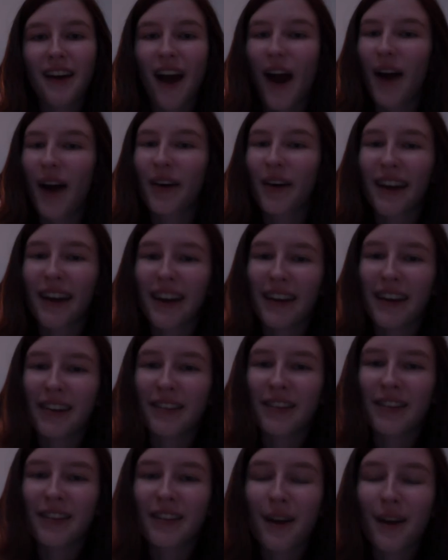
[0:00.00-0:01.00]
Okay,
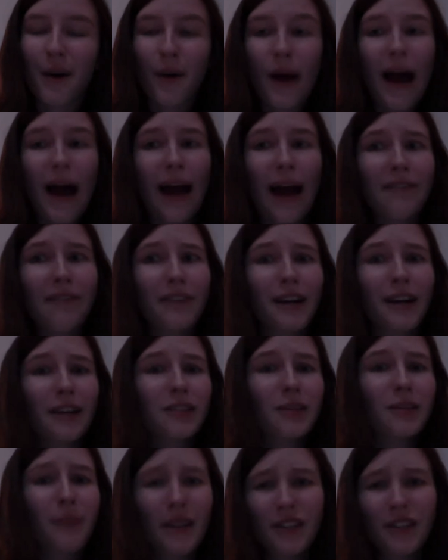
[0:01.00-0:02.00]
so I forgot
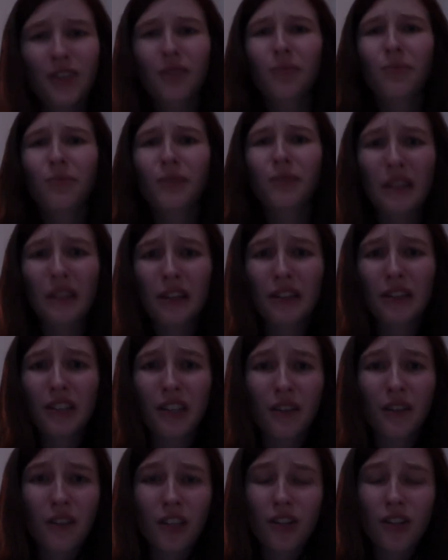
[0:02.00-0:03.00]
to mention a really good
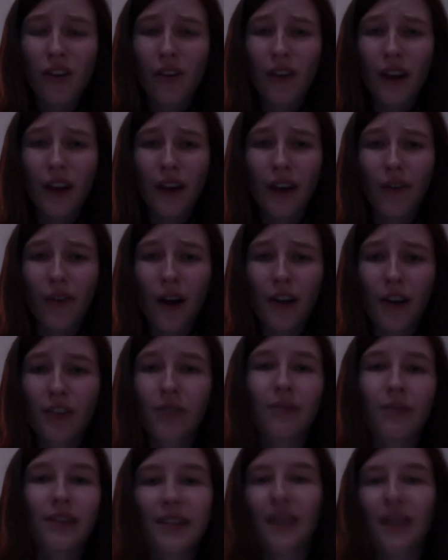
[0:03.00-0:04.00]
TV show that I've watched
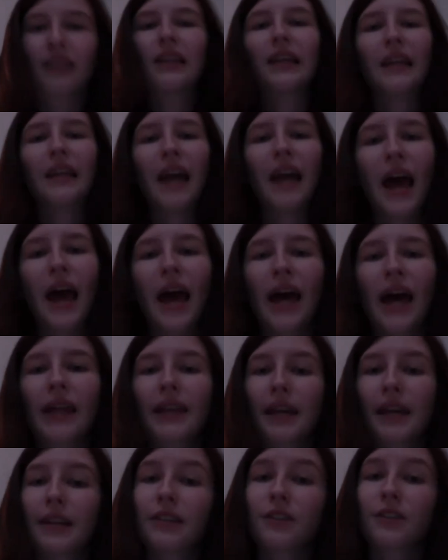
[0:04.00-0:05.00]
recently, and
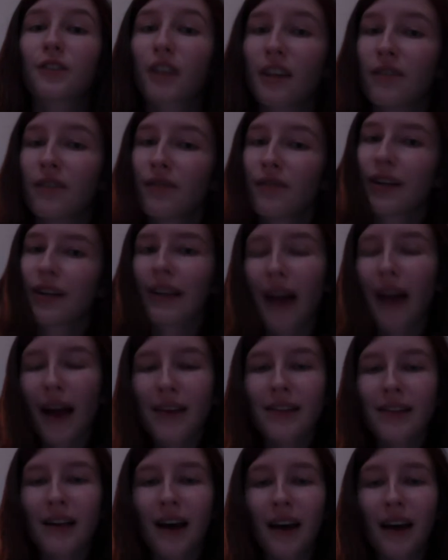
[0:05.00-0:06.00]
that is Looking for
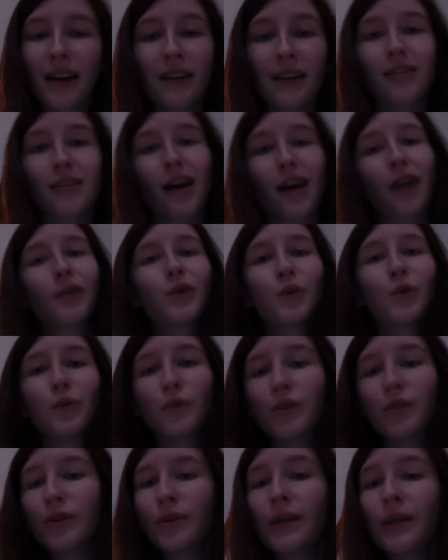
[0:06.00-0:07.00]
Alaska. It's on
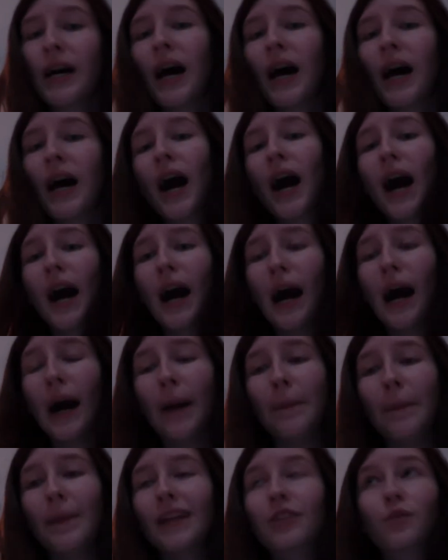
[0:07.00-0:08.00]
Hulu.
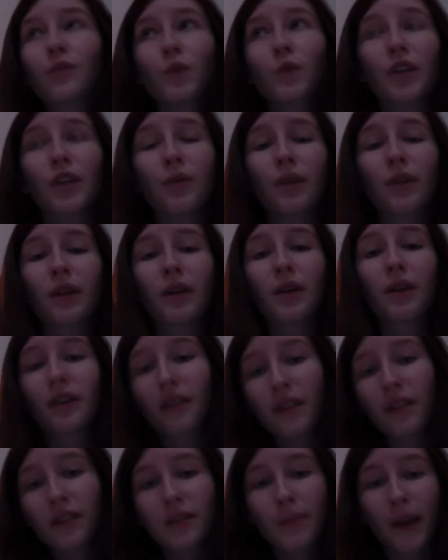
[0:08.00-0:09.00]
It's really, really good.
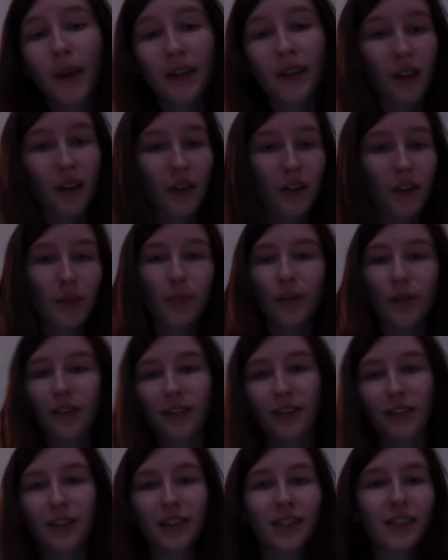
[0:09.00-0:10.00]
It's based off of the book
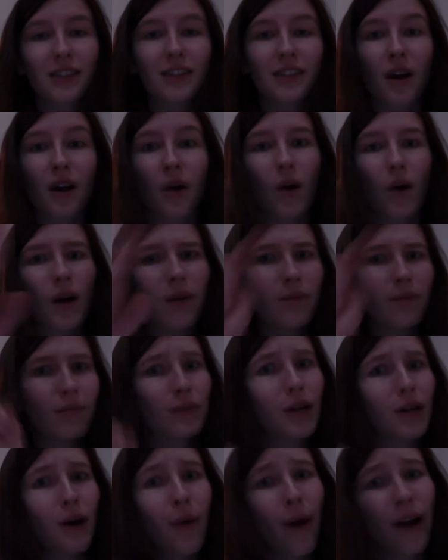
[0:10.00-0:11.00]
series, so
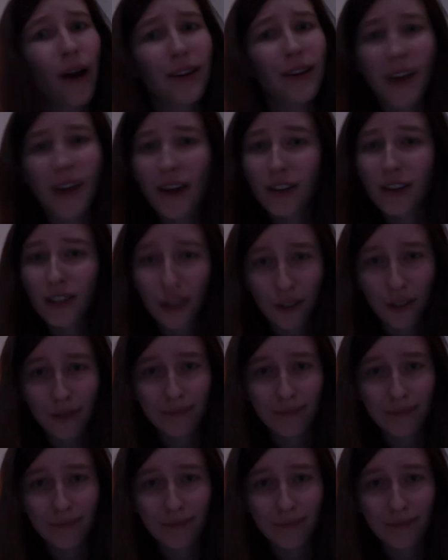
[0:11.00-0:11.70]
go watch that too.